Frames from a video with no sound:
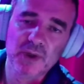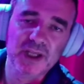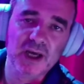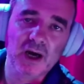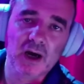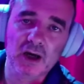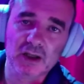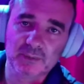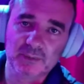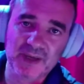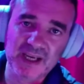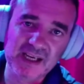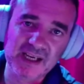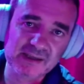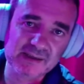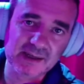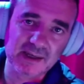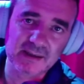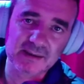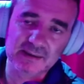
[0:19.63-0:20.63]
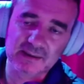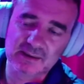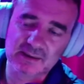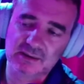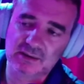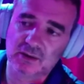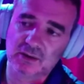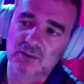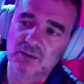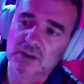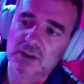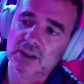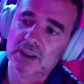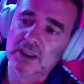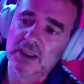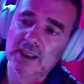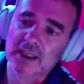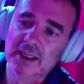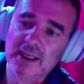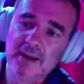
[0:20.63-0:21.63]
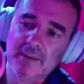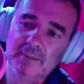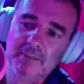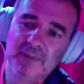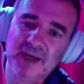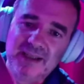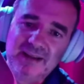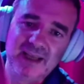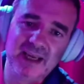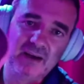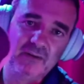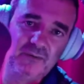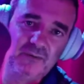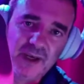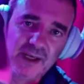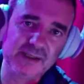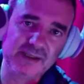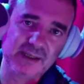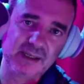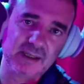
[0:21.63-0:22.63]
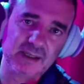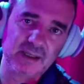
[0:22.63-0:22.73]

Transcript: with the hot pixels and so but they fixed it